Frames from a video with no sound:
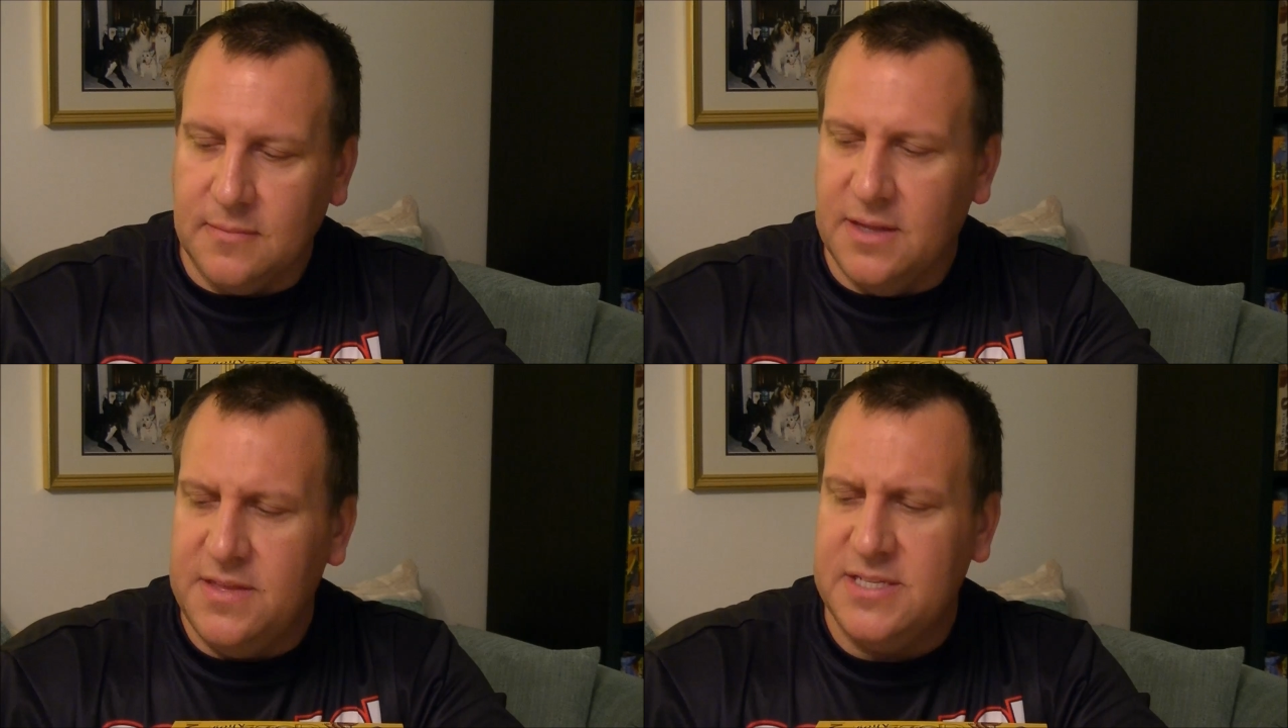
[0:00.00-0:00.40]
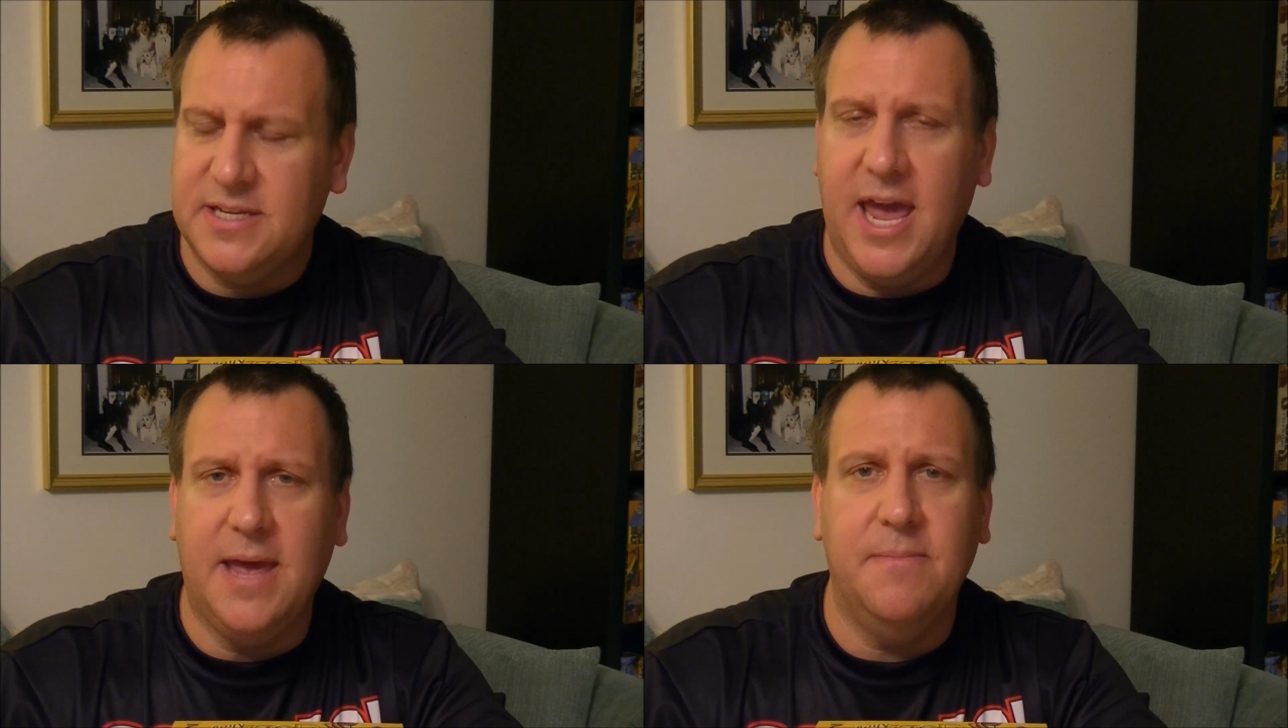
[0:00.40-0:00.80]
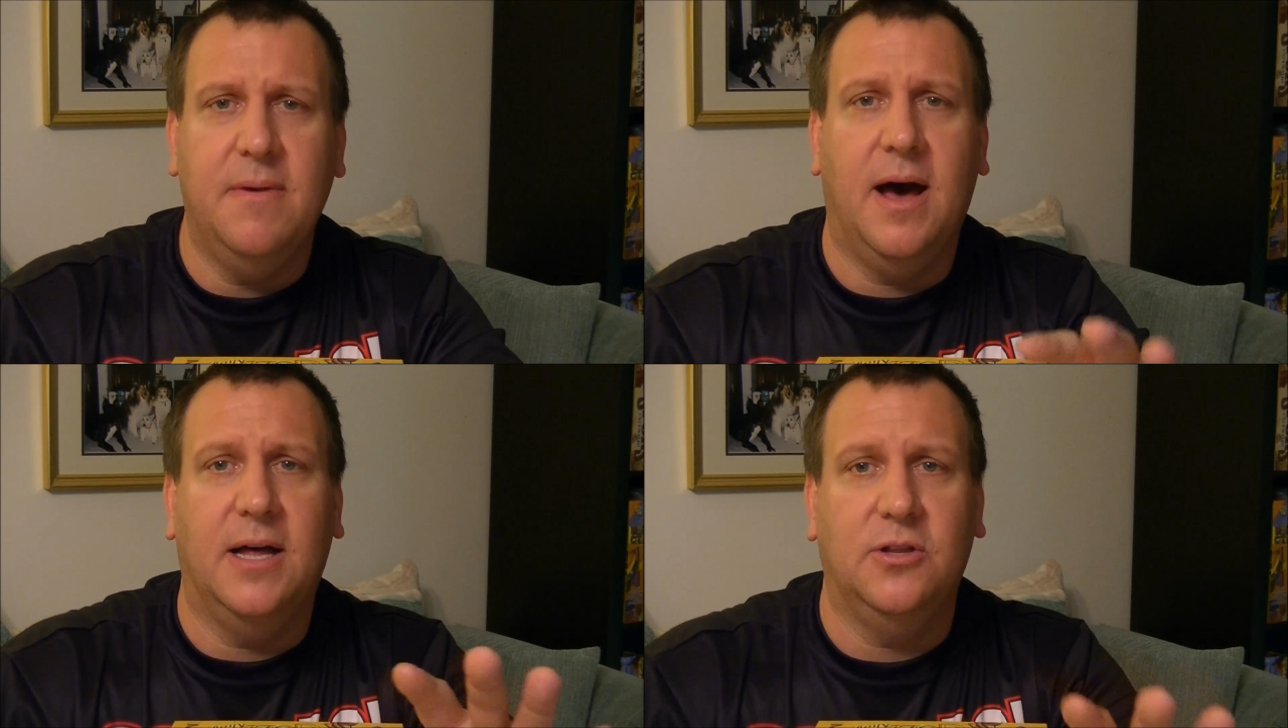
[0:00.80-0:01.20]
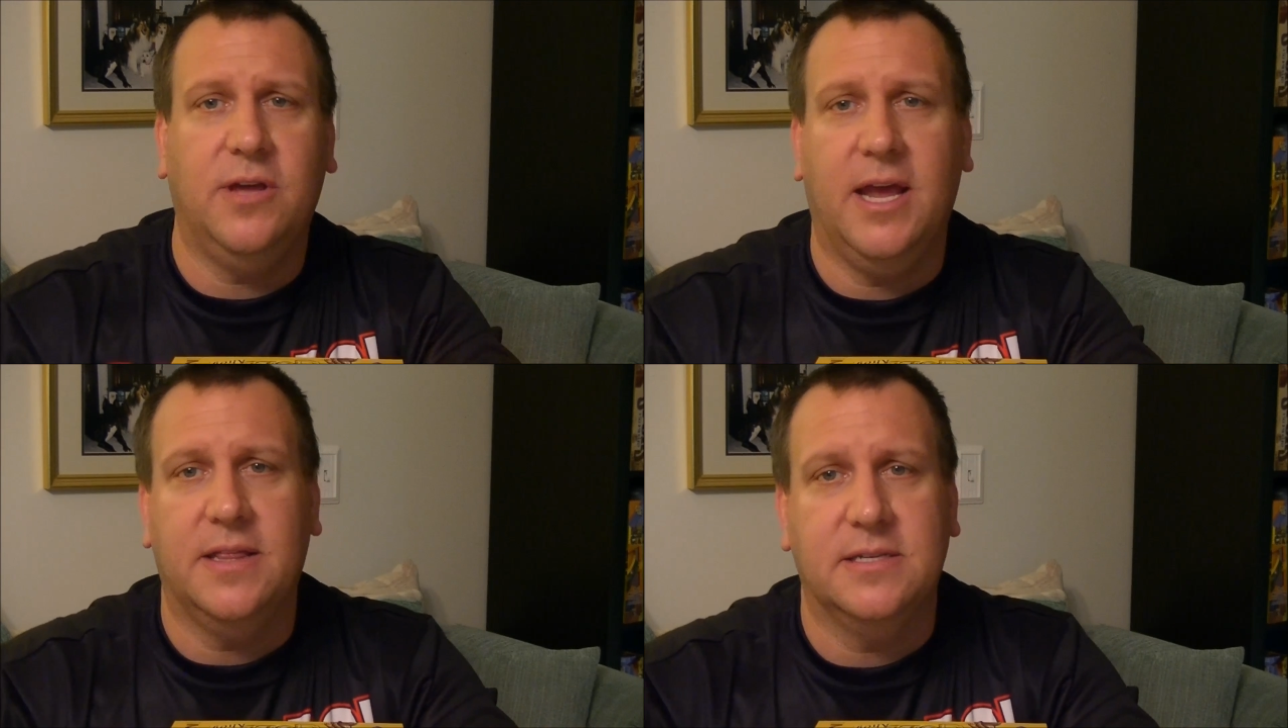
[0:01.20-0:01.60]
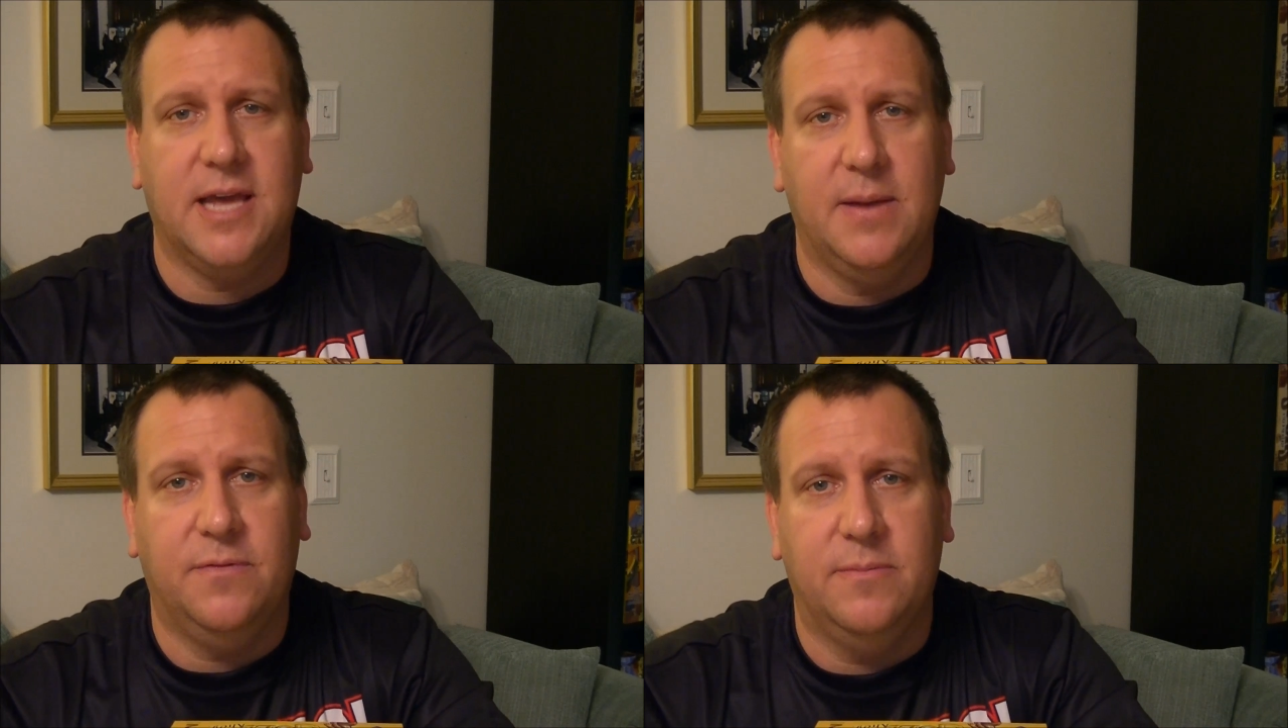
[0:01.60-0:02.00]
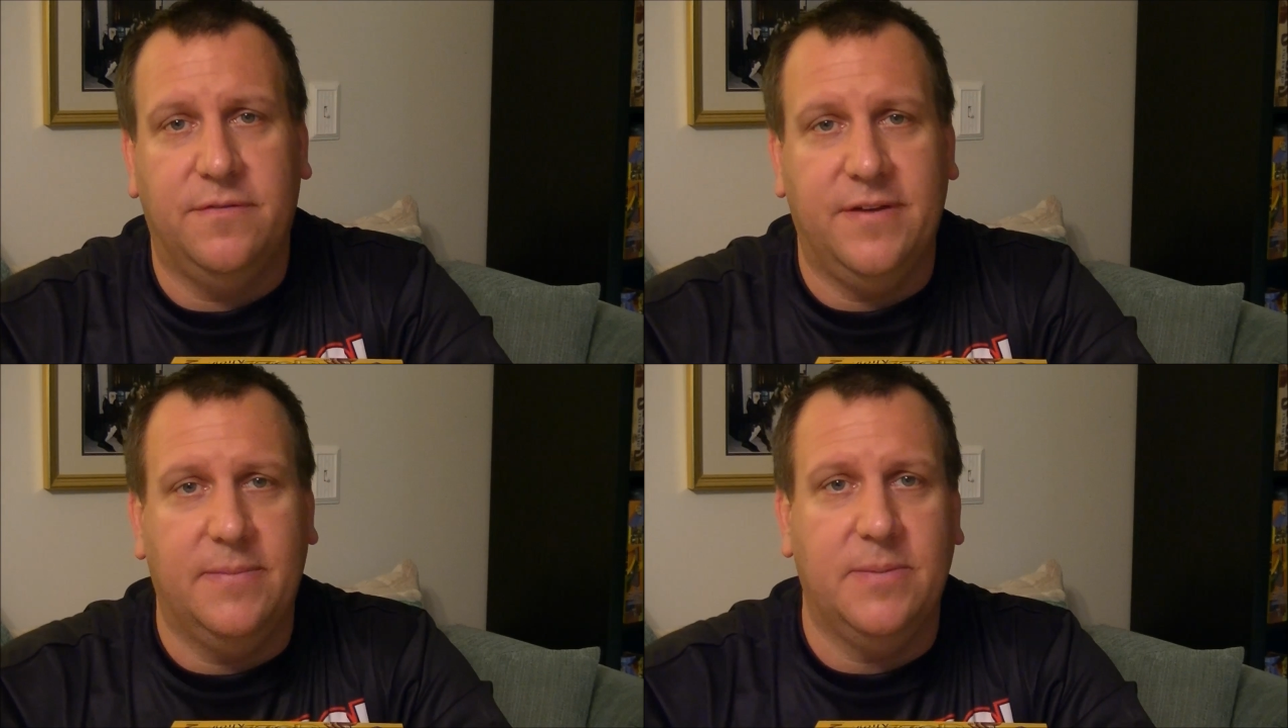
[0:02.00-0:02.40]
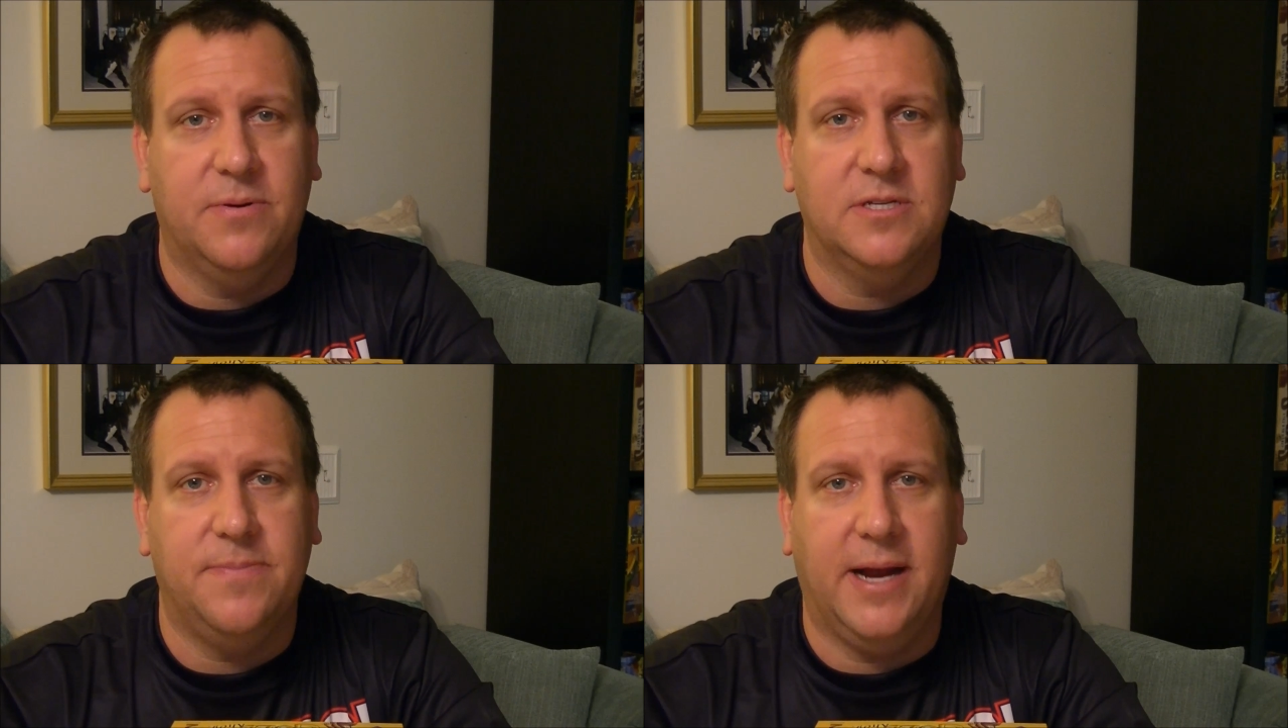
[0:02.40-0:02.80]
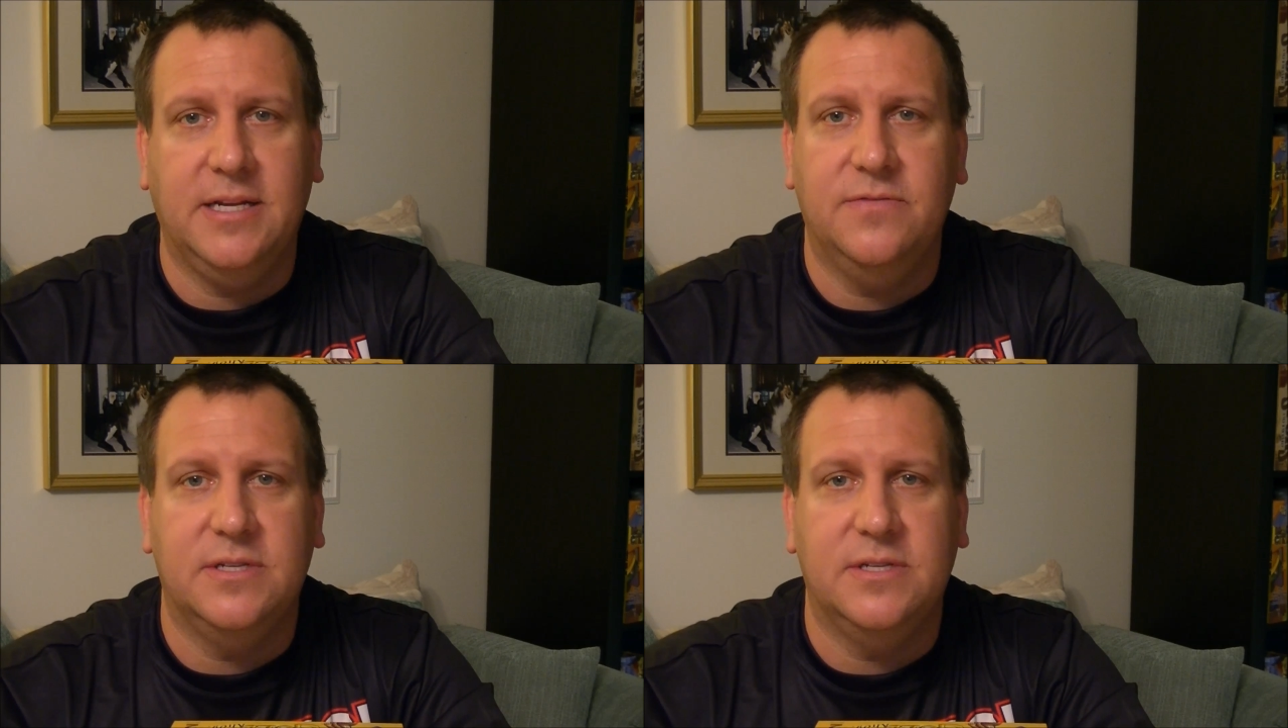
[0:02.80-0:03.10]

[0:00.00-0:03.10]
This game, looking at this game from a family perspective,